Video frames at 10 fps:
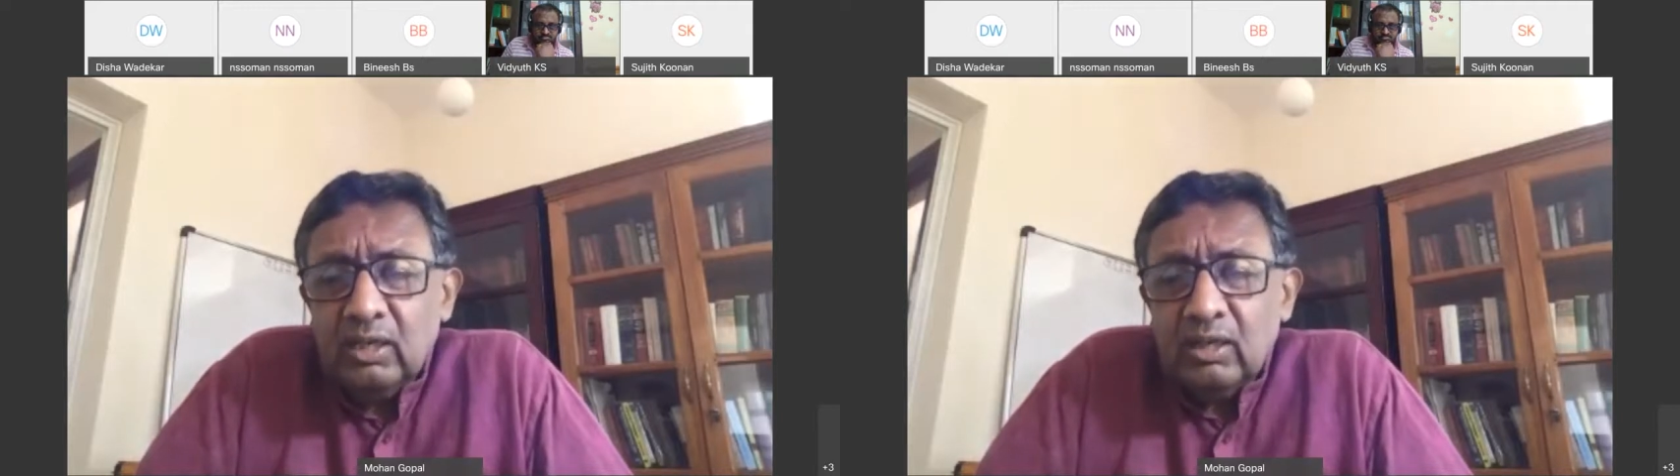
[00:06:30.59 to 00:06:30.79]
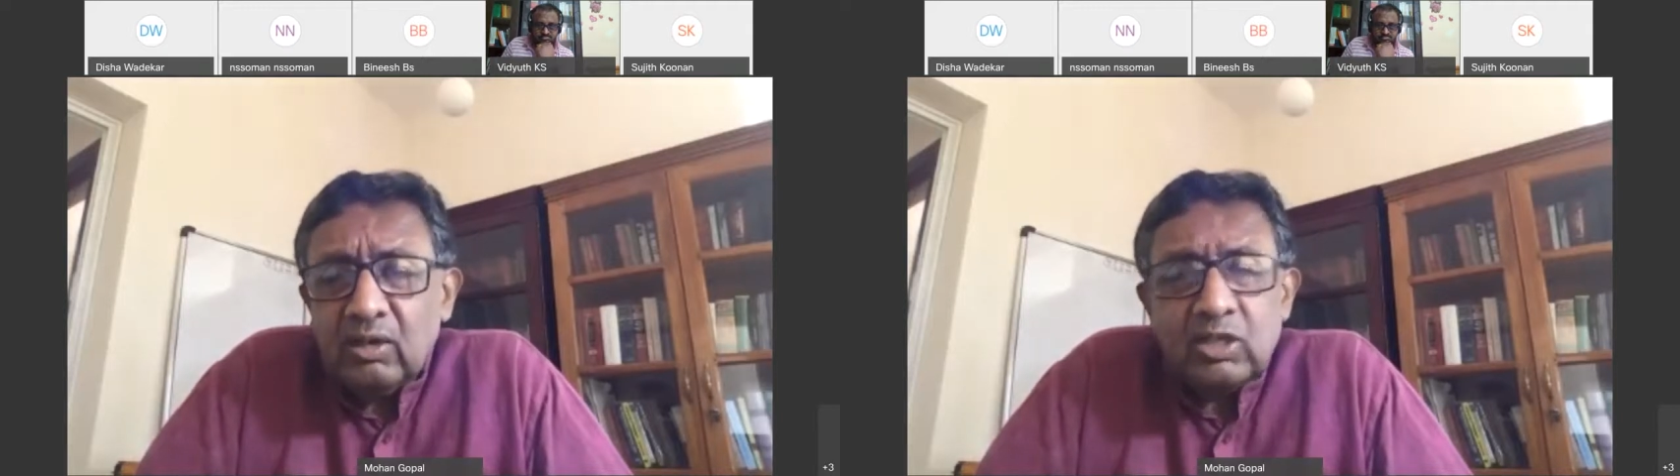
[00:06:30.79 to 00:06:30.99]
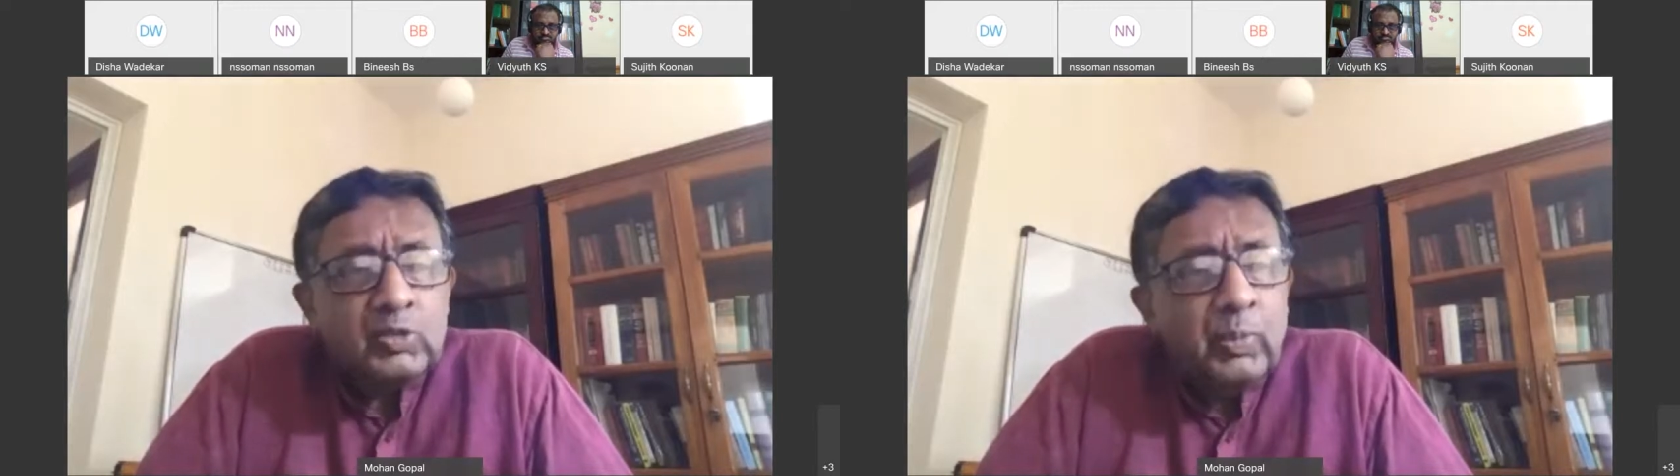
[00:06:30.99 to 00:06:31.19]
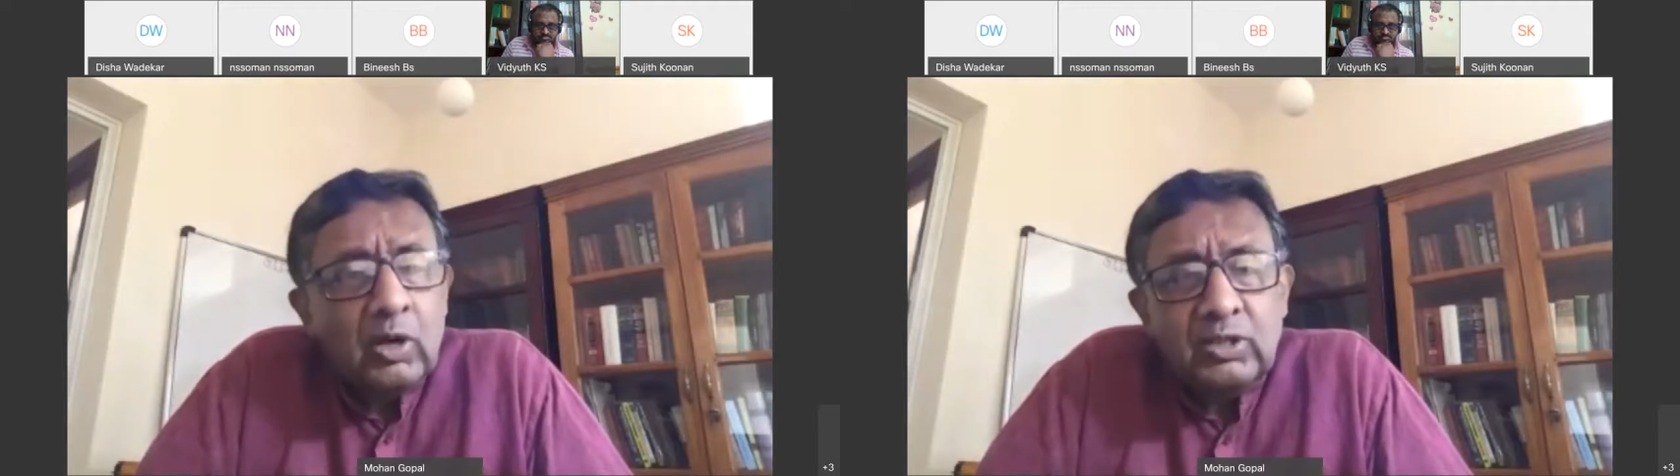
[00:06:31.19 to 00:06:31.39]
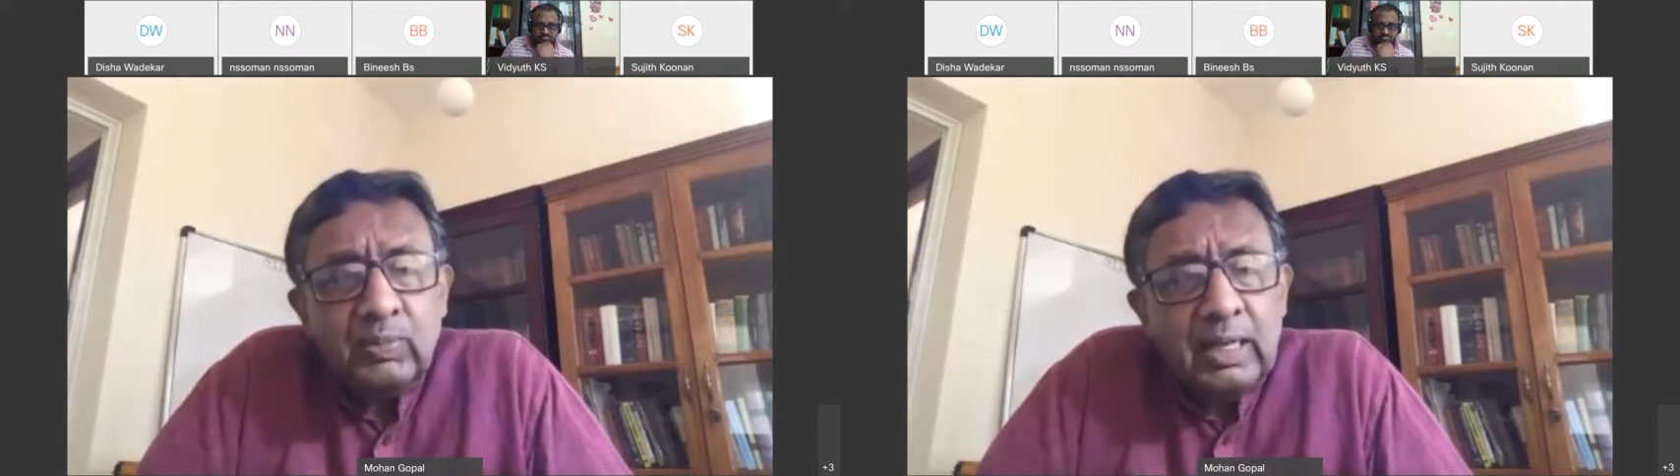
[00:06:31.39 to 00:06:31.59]

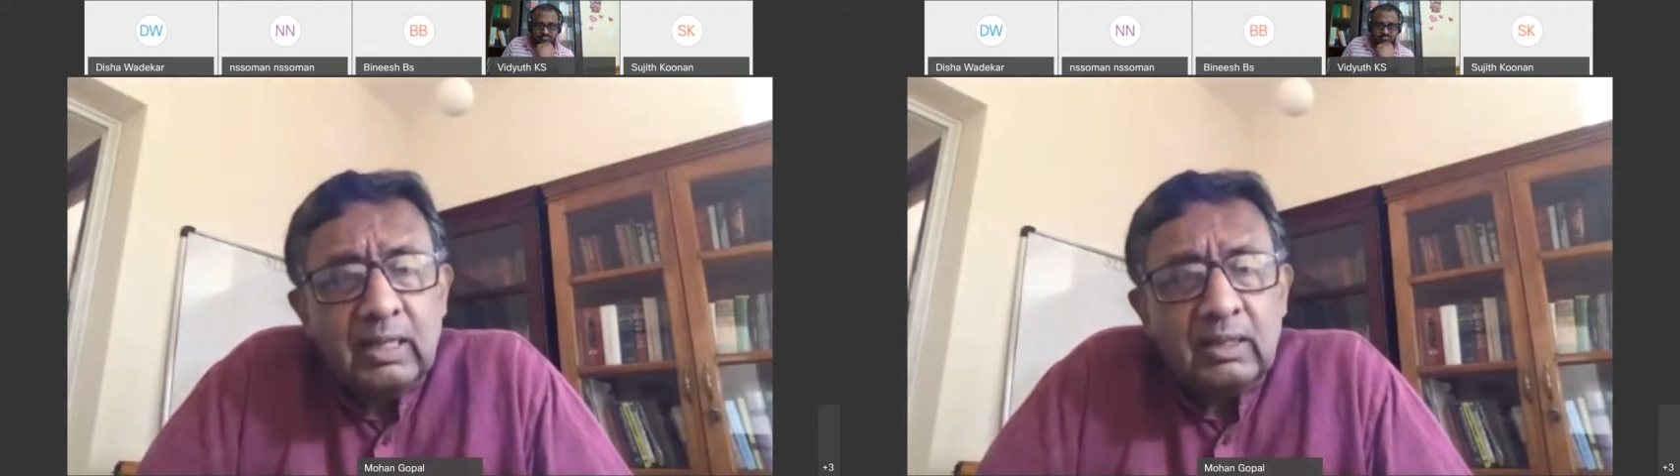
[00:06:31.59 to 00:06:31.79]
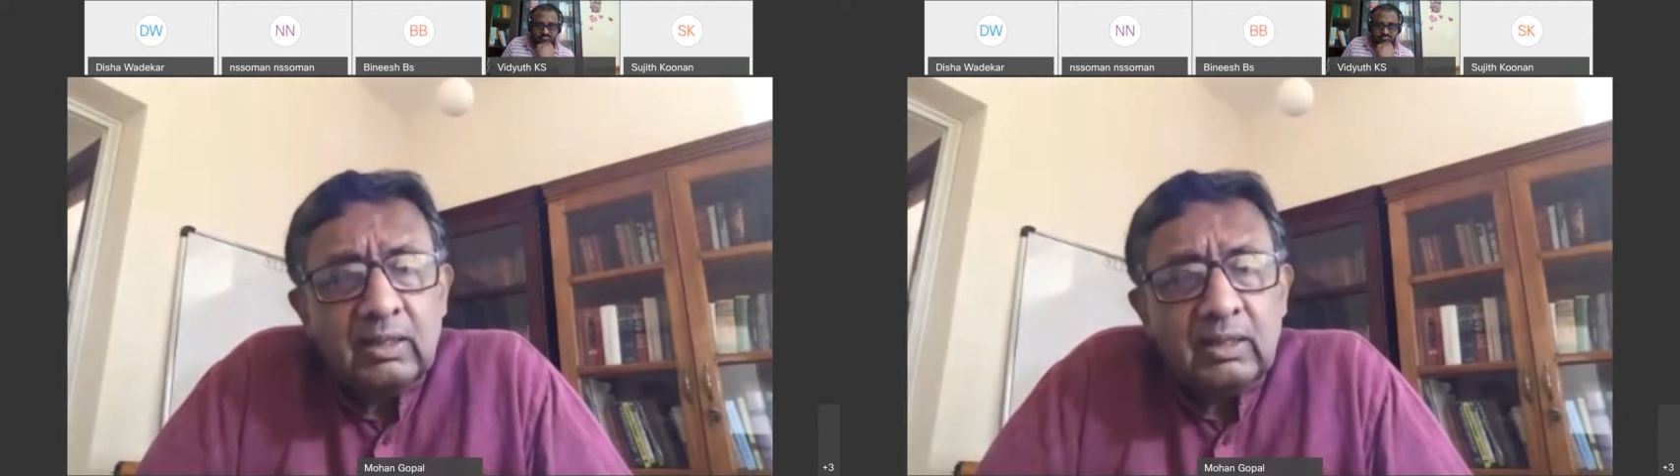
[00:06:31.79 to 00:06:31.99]
response by